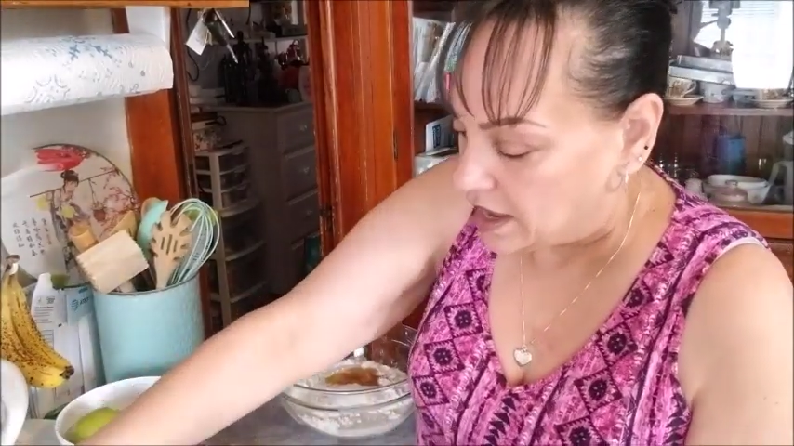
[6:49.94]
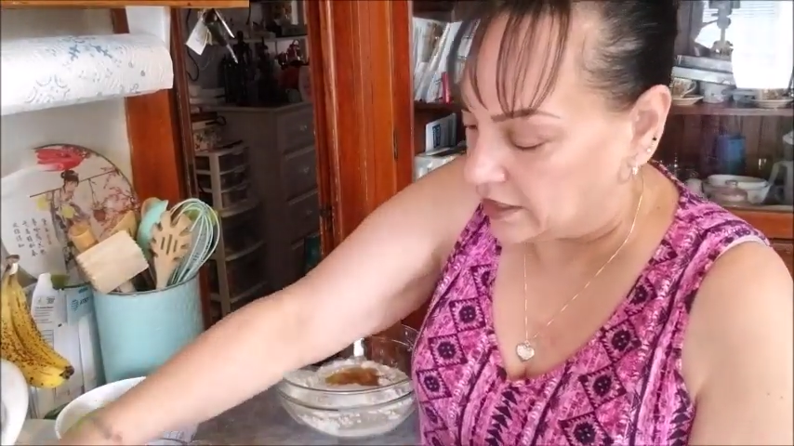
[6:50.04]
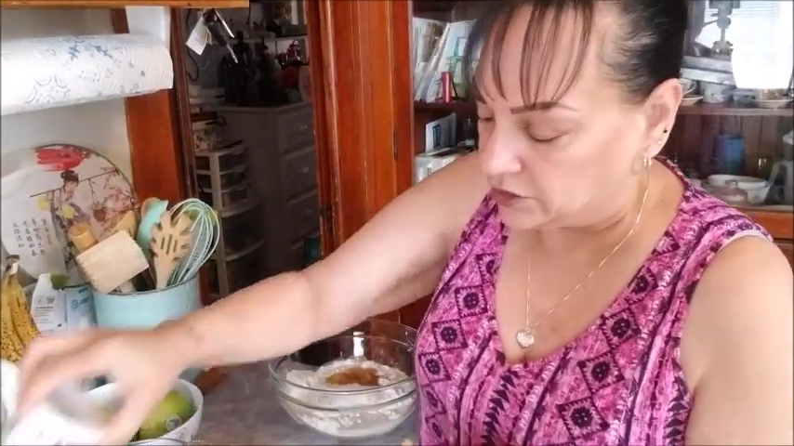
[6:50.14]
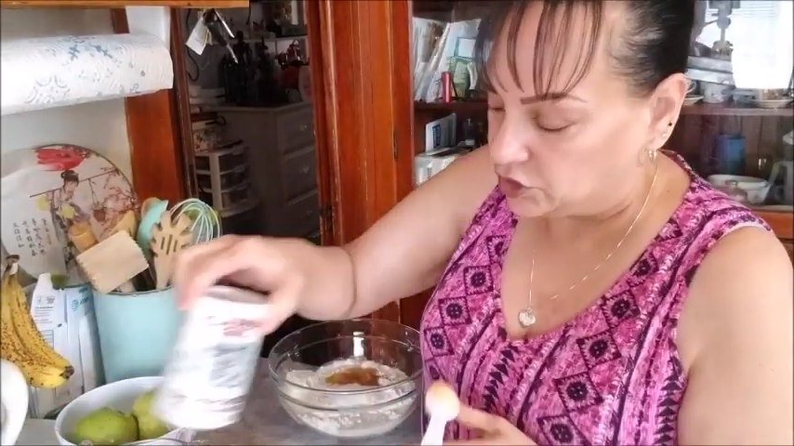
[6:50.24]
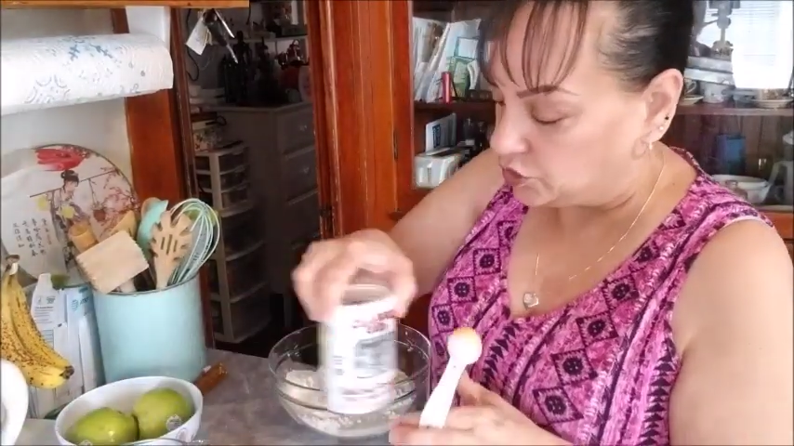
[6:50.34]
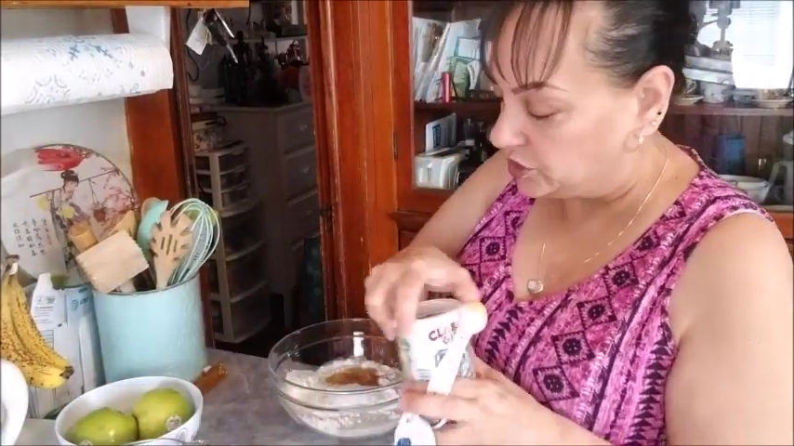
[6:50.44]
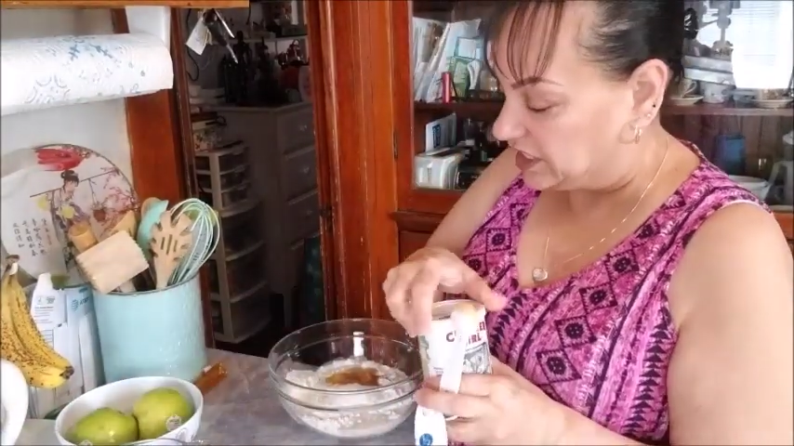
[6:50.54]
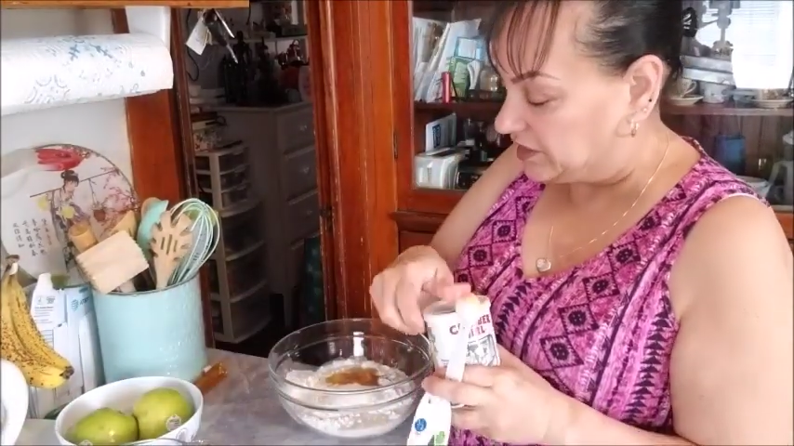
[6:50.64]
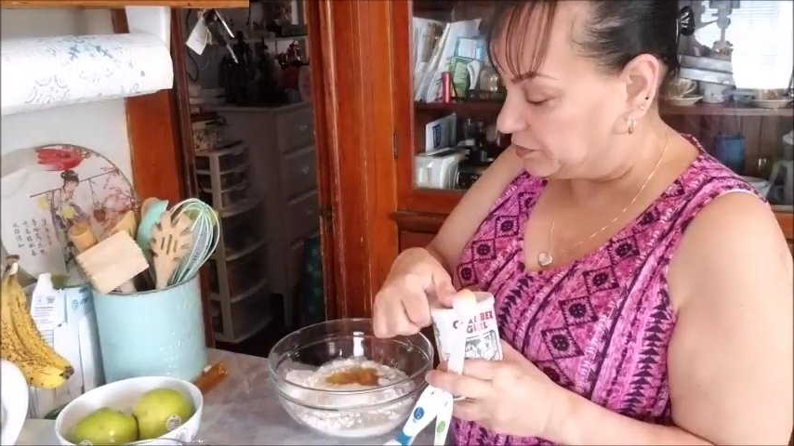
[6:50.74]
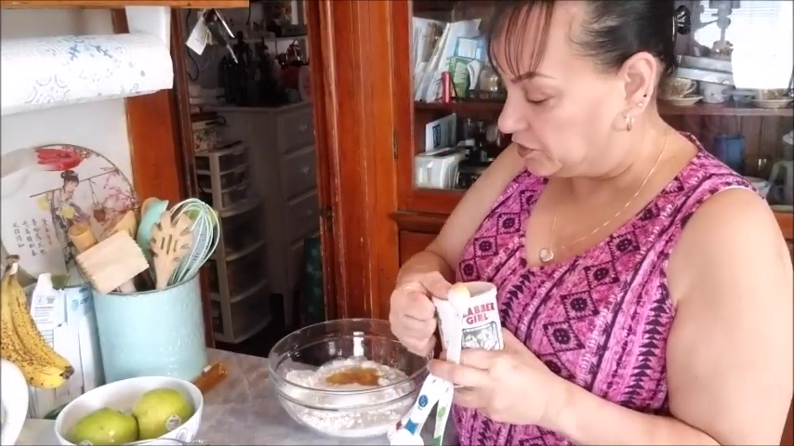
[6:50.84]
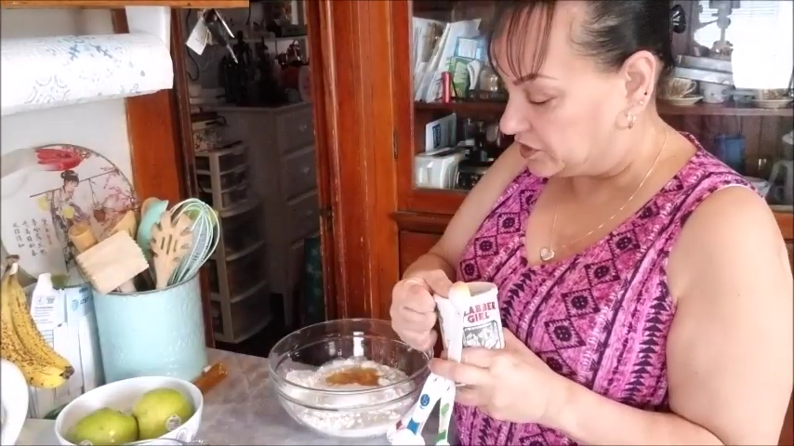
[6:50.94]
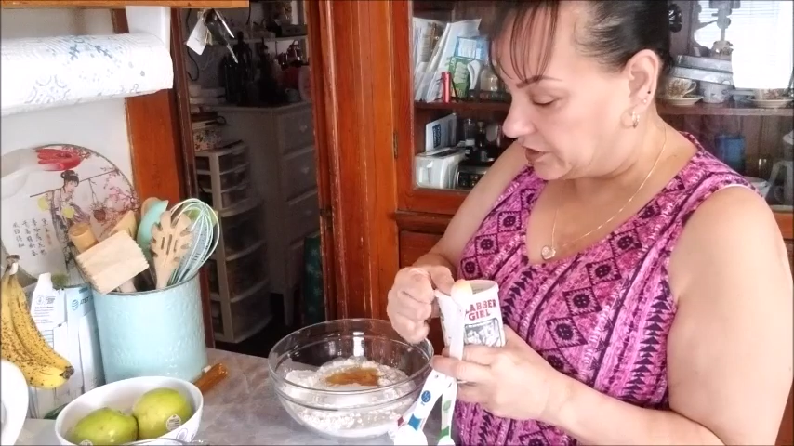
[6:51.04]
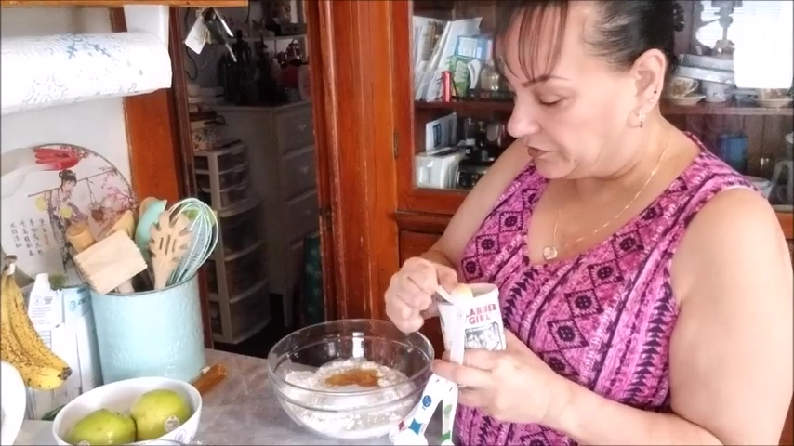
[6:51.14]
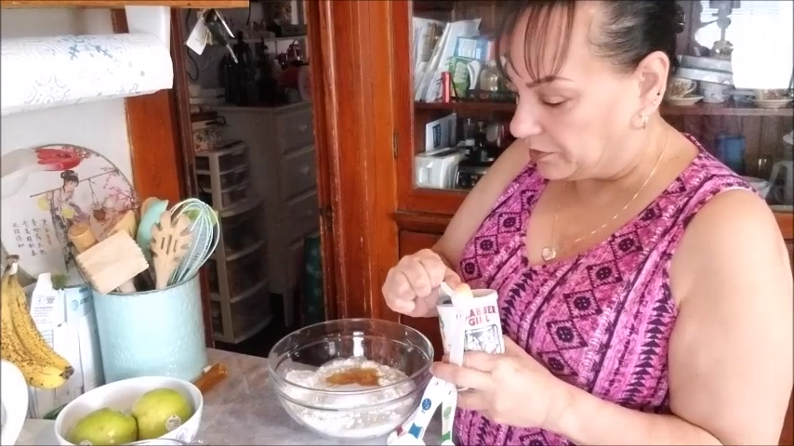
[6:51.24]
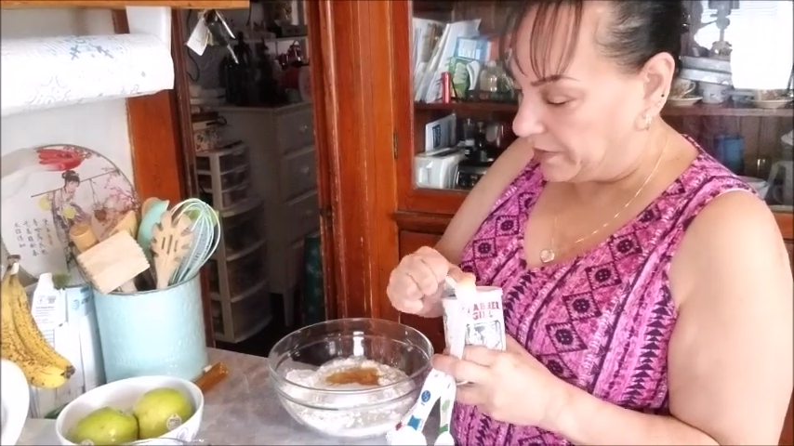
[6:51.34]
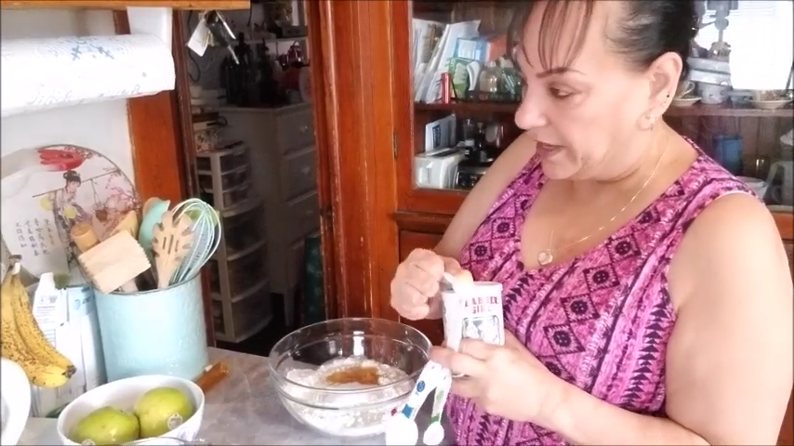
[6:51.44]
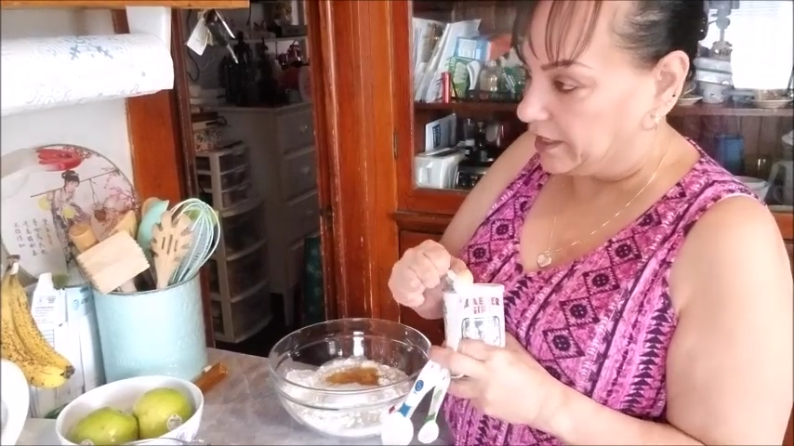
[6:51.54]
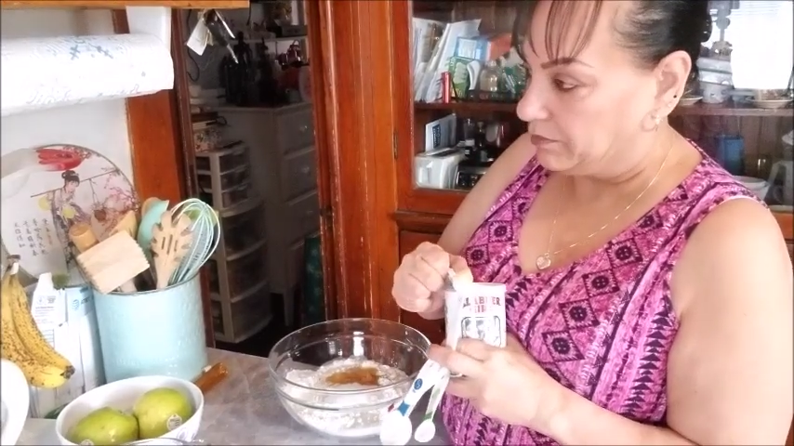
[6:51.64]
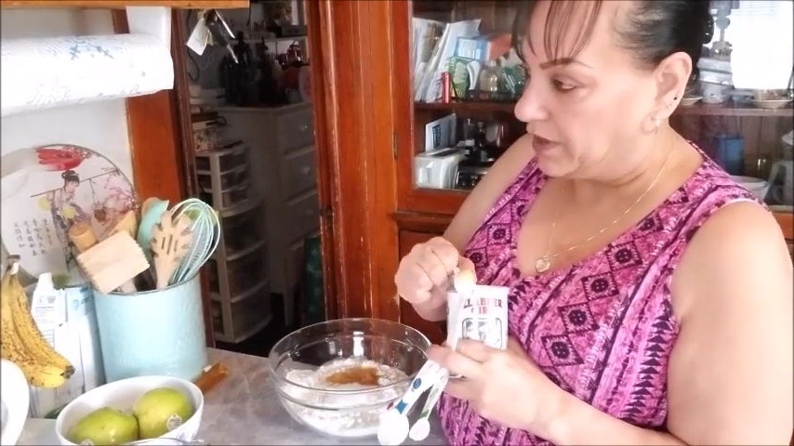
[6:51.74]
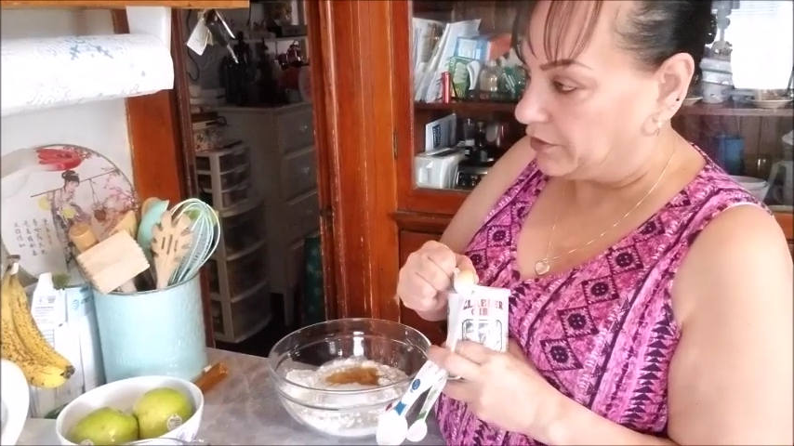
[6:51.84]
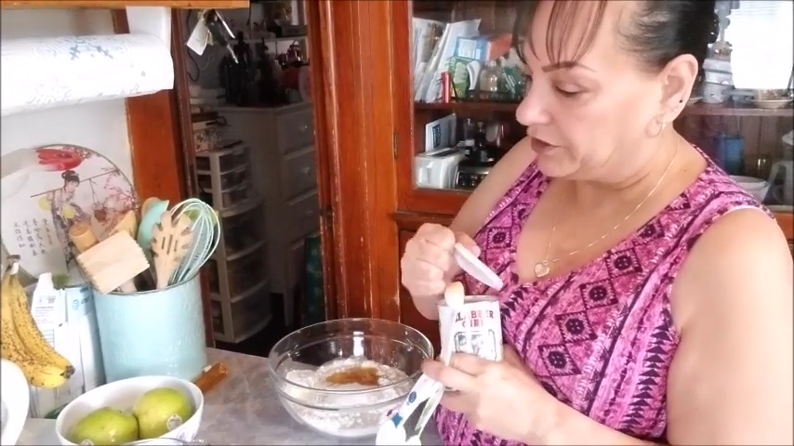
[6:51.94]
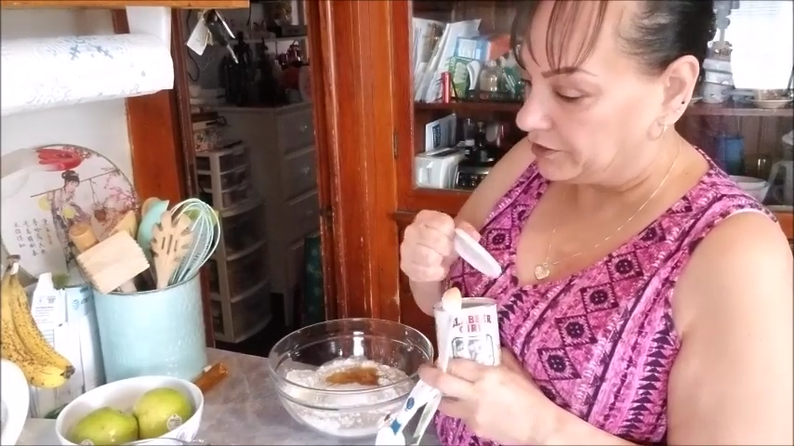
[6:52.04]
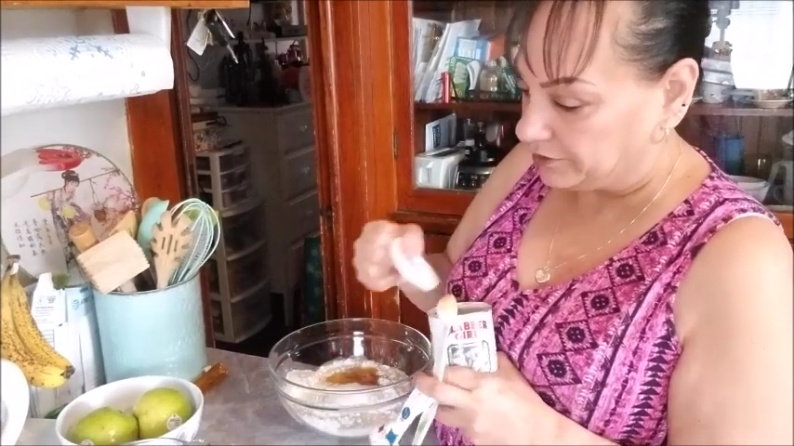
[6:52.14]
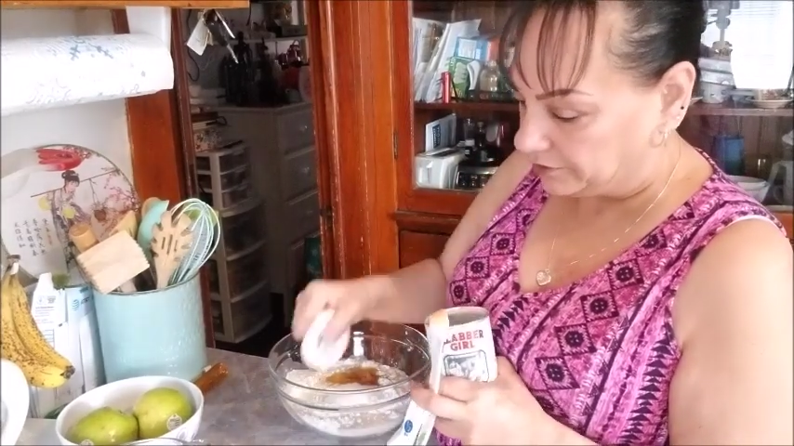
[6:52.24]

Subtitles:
And 2 teaspoons of the baking powder.